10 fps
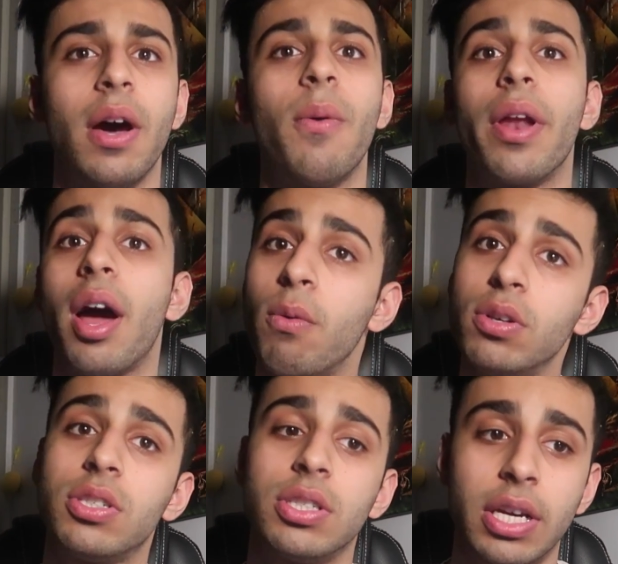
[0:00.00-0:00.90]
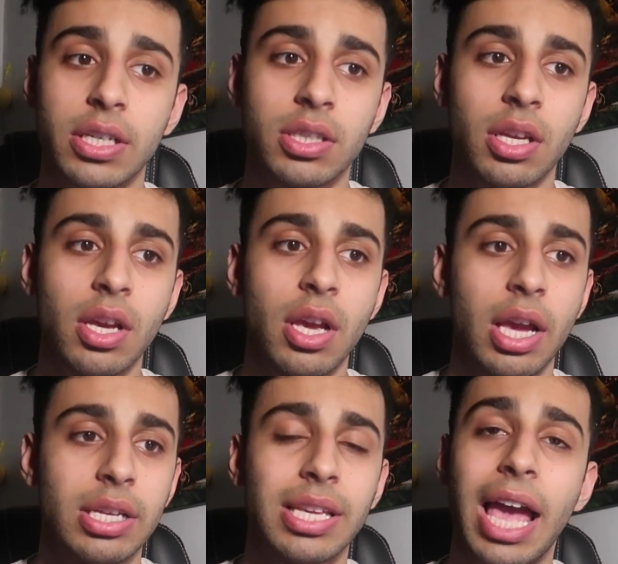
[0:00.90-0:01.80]
Now, what I would suggest
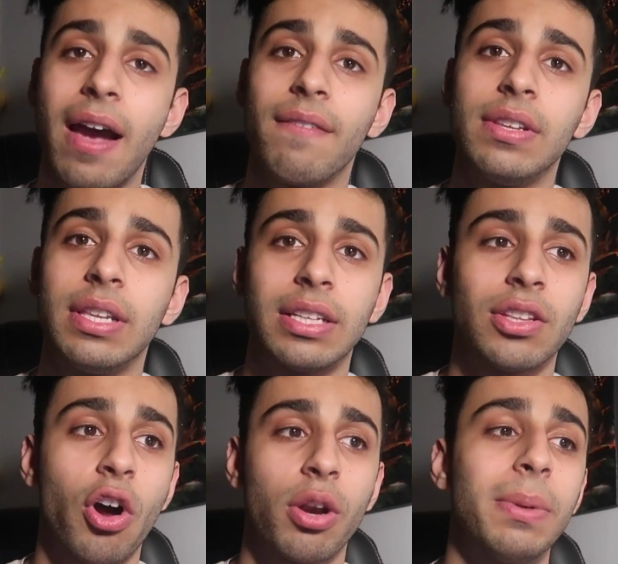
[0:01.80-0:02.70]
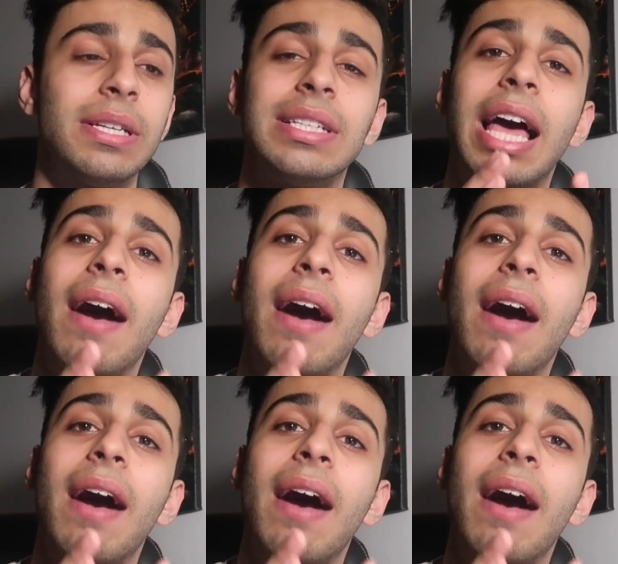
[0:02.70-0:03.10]
is having the automation,